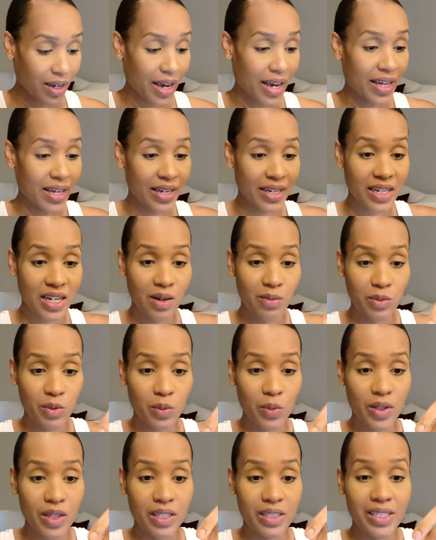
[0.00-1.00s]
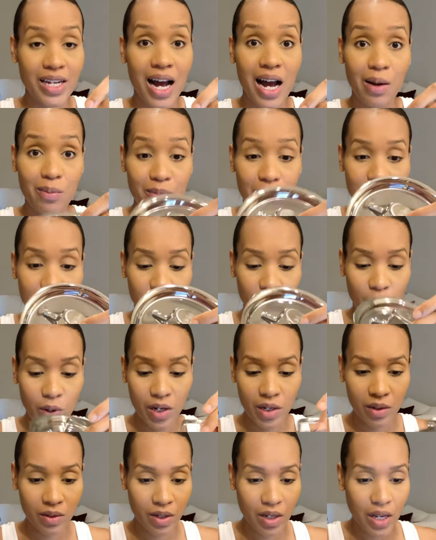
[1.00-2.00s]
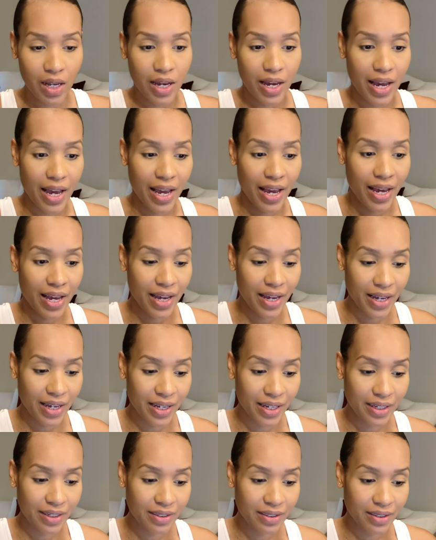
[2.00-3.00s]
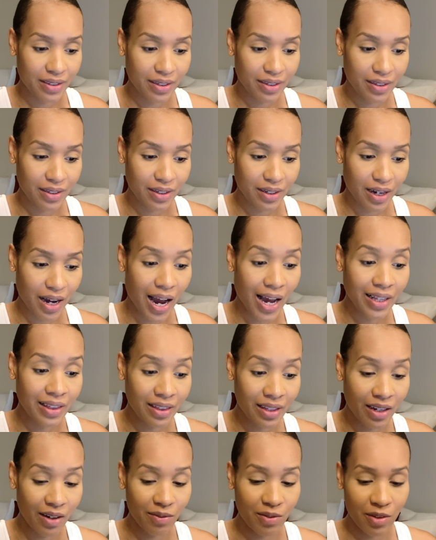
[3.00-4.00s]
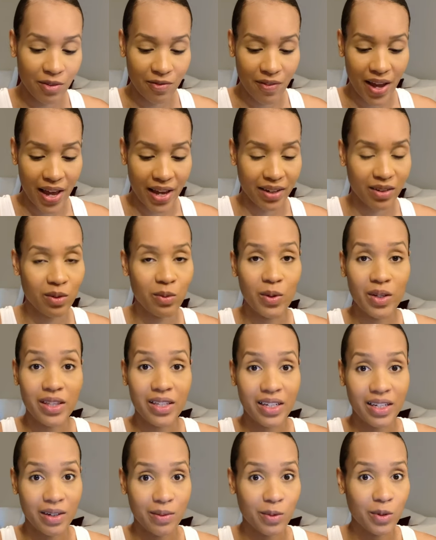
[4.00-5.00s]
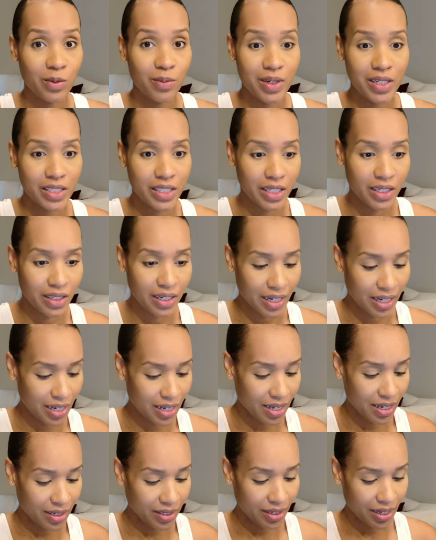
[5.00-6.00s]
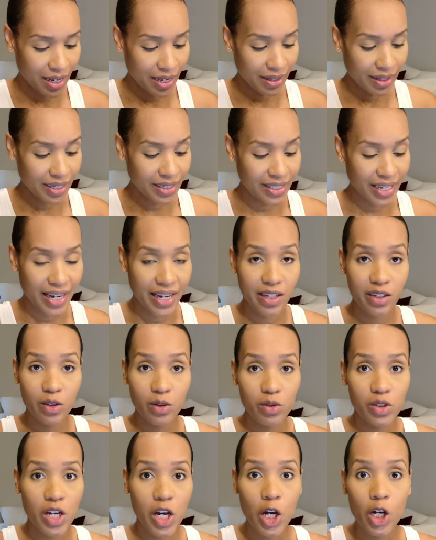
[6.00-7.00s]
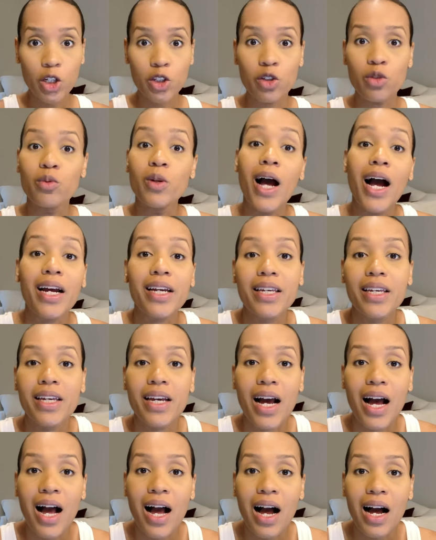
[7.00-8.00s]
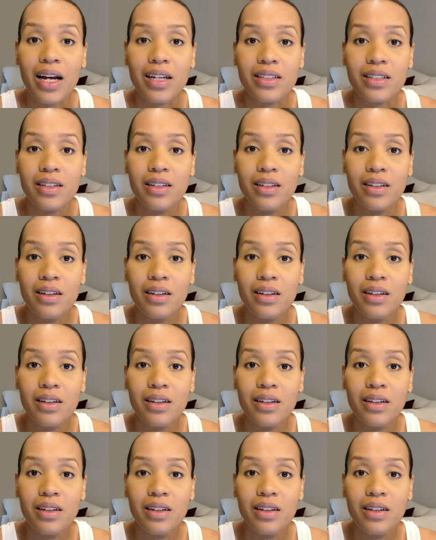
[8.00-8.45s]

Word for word: And it comes with a top as well. And I love the fact, one thing I'm gonna mention is these handles do not get hot.